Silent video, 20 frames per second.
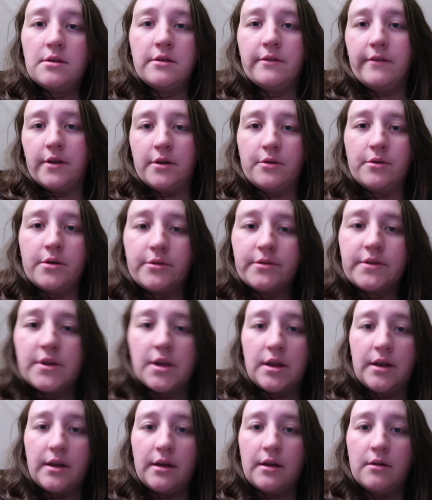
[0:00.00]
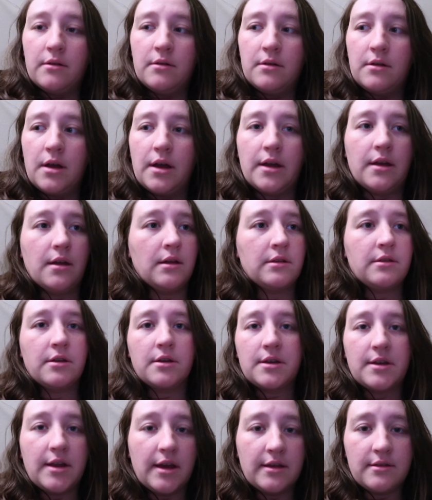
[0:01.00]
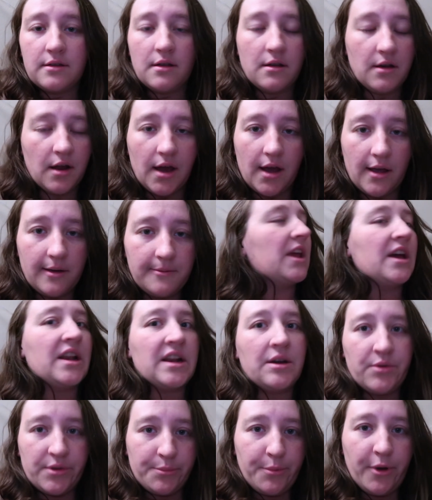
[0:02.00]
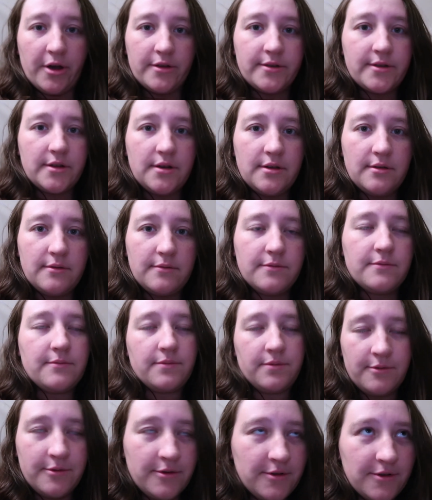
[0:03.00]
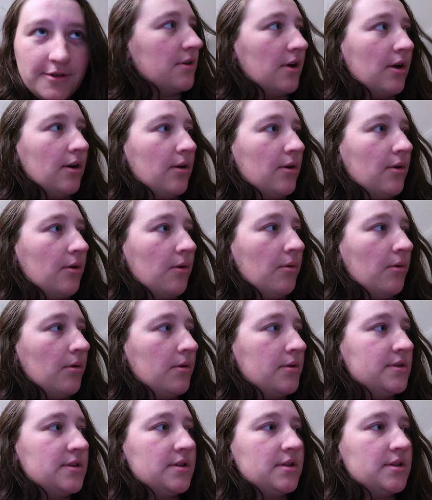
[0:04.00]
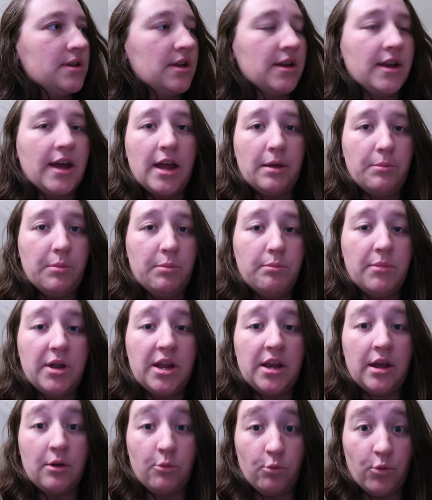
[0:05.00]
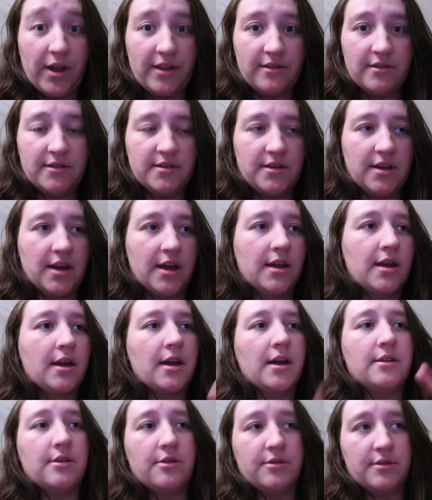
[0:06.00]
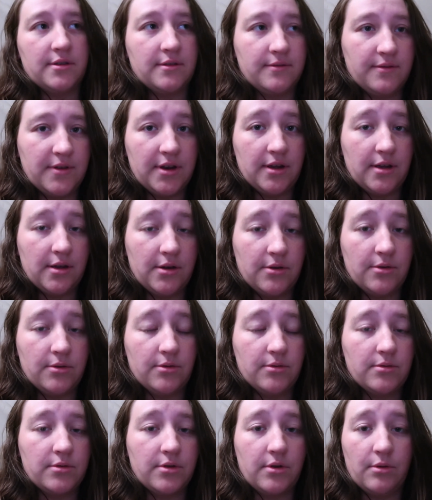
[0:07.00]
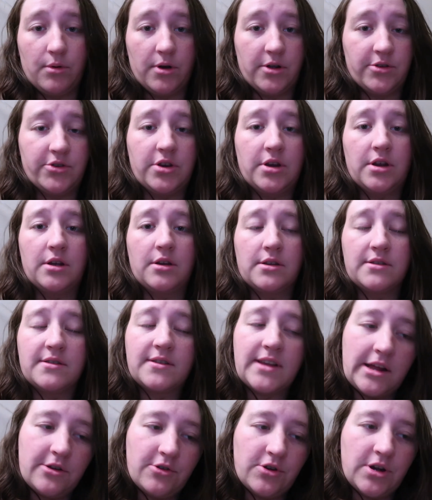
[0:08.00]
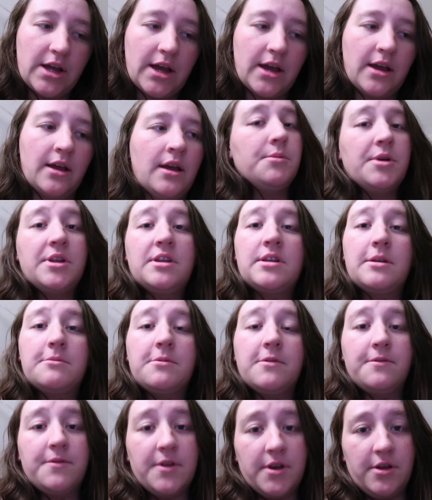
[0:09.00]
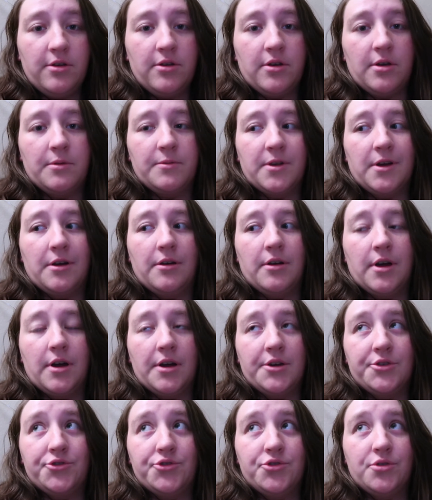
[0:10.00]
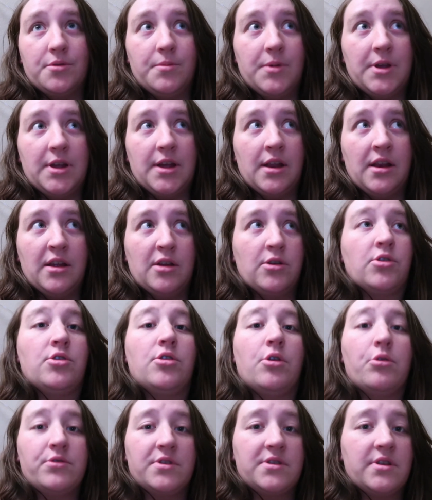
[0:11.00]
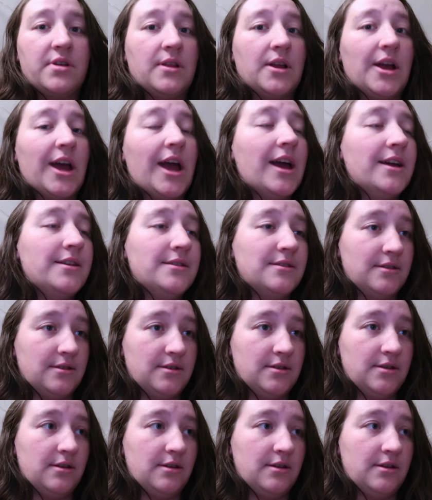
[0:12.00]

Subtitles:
don't even know what I'm saying now. I took a test today and it was positive. So today, meaning Wednesday, I know this video you're watching on Saturday, by the time this video comes out, I should be getting close to the end